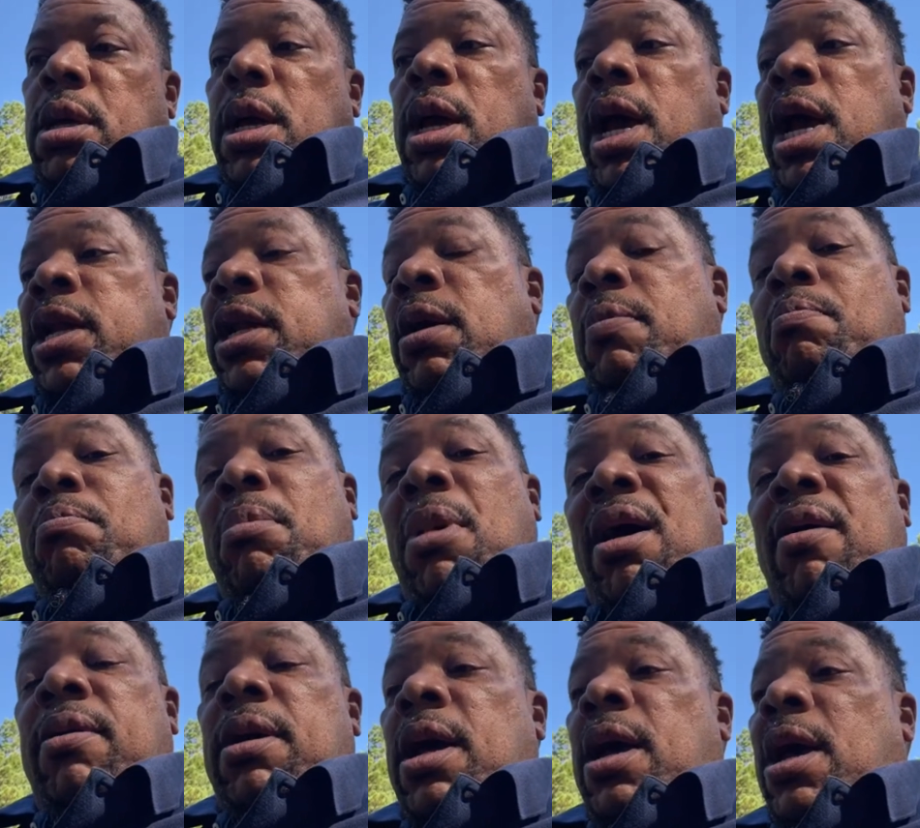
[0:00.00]
And a
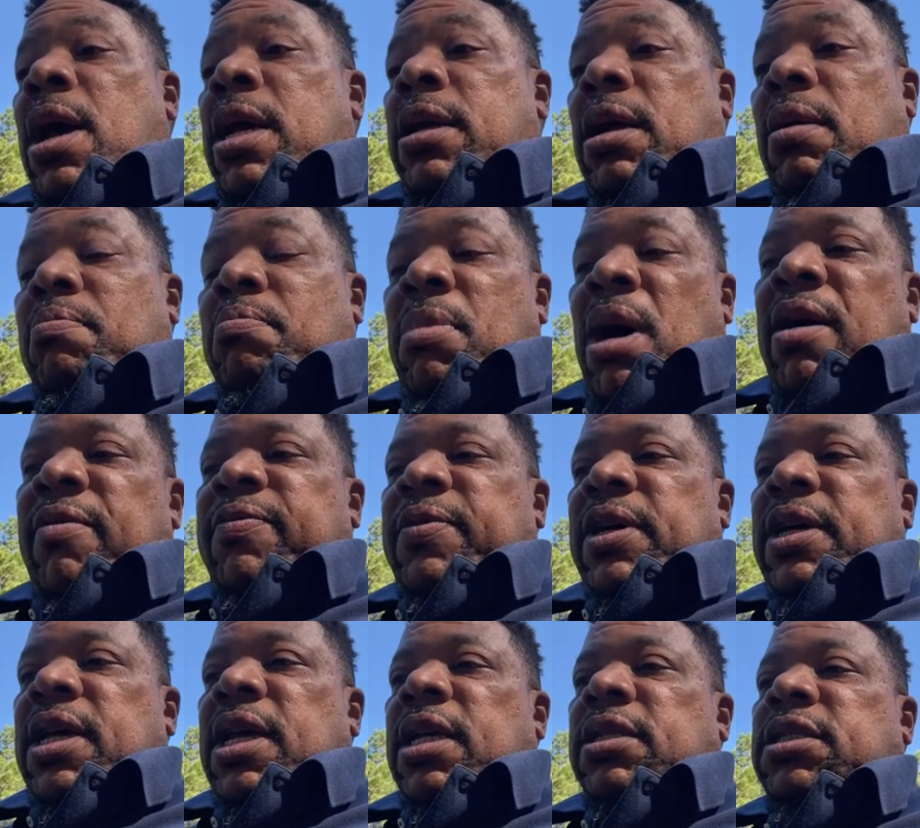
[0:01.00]

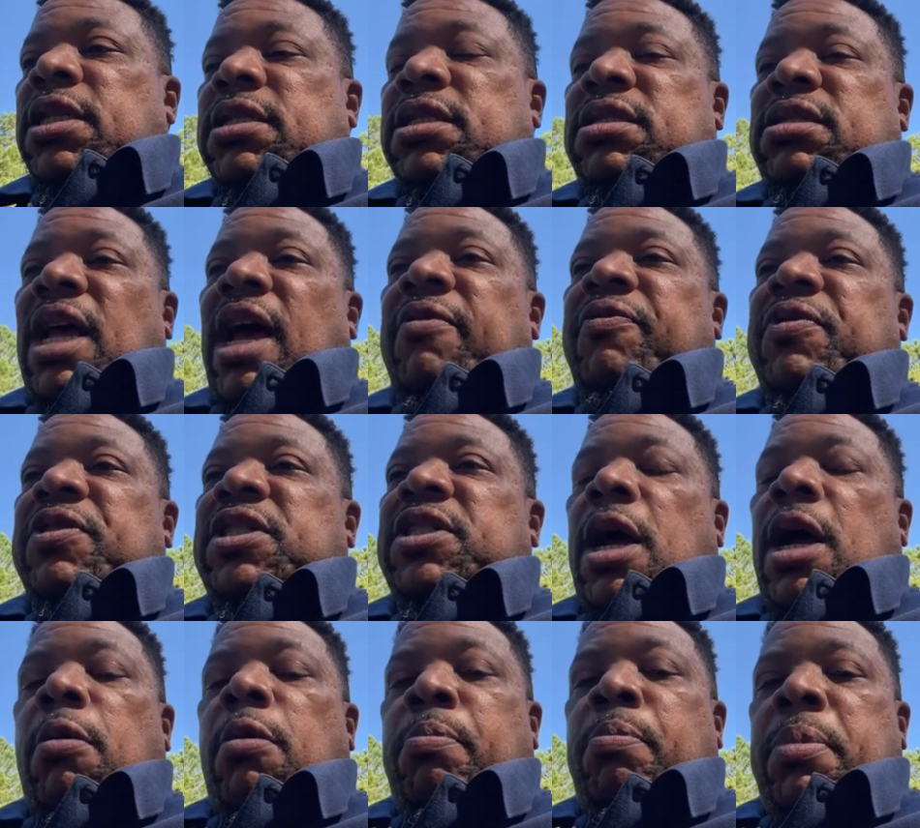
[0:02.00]
mother is a
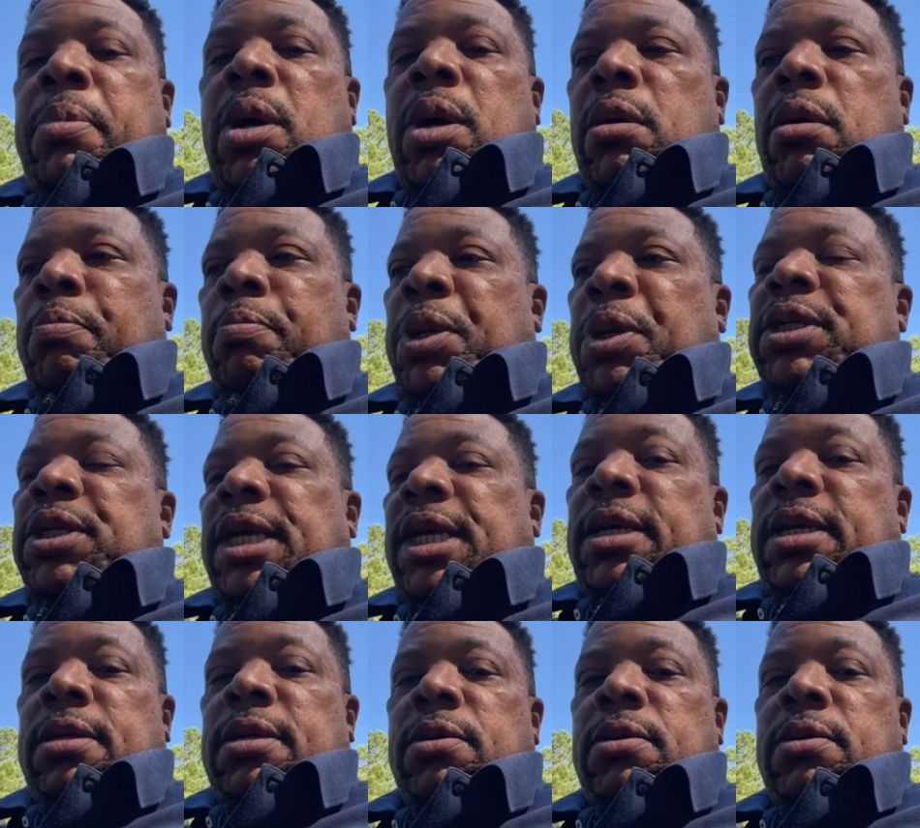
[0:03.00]
Staffordshire bully.